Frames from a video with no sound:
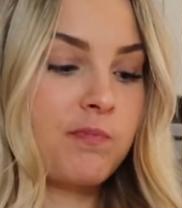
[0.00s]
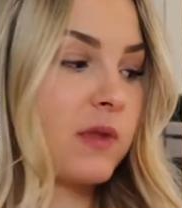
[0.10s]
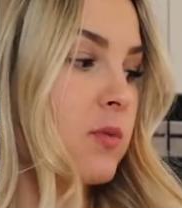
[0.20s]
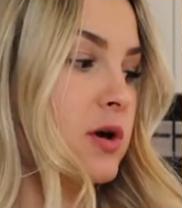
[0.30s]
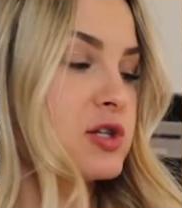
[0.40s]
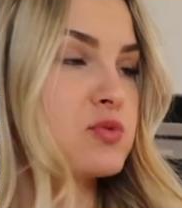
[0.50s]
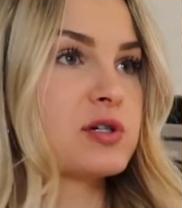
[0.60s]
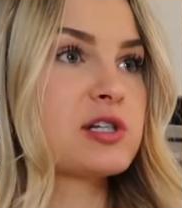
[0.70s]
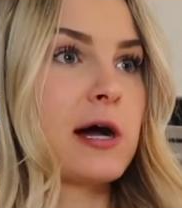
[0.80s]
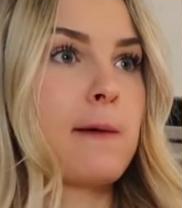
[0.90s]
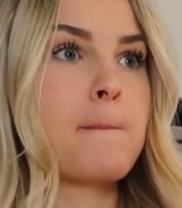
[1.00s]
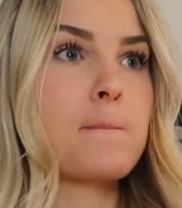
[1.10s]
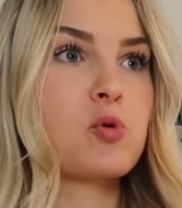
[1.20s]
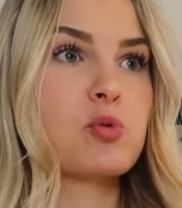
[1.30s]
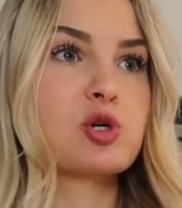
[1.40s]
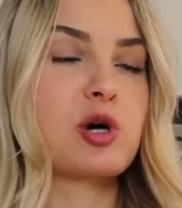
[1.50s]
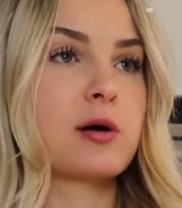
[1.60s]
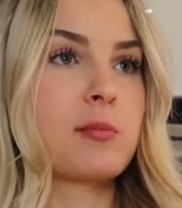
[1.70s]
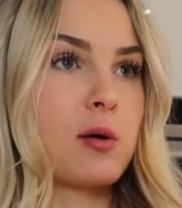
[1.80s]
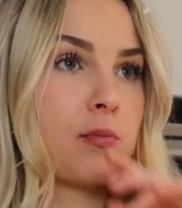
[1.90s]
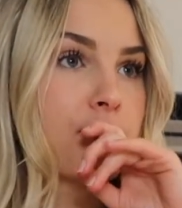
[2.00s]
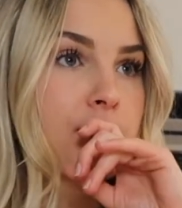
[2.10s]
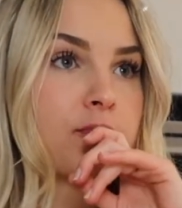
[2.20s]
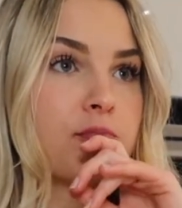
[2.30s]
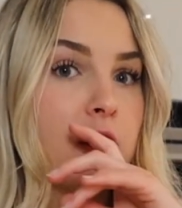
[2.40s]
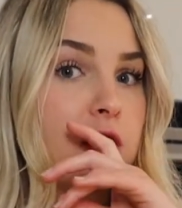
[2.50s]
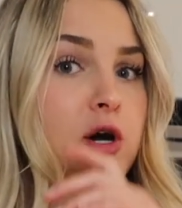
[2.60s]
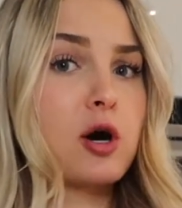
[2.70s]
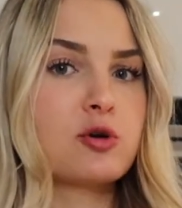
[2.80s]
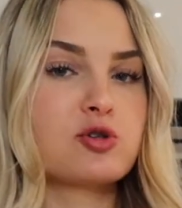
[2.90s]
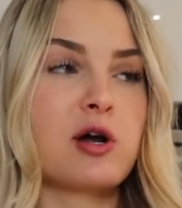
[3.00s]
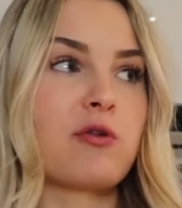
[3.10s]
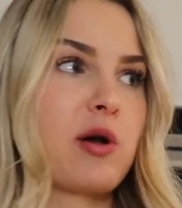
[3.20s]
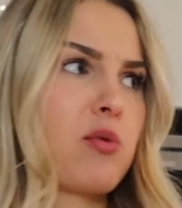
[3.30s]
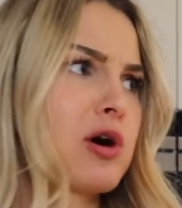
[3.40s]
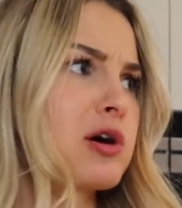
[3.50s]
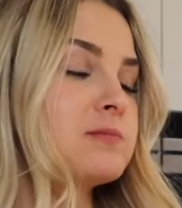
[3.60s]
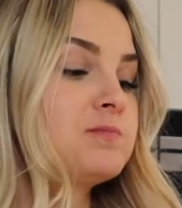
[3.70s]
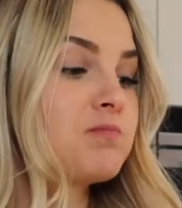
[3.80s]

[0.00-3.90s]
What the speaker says: was one time we were talking about barcodes and how they work,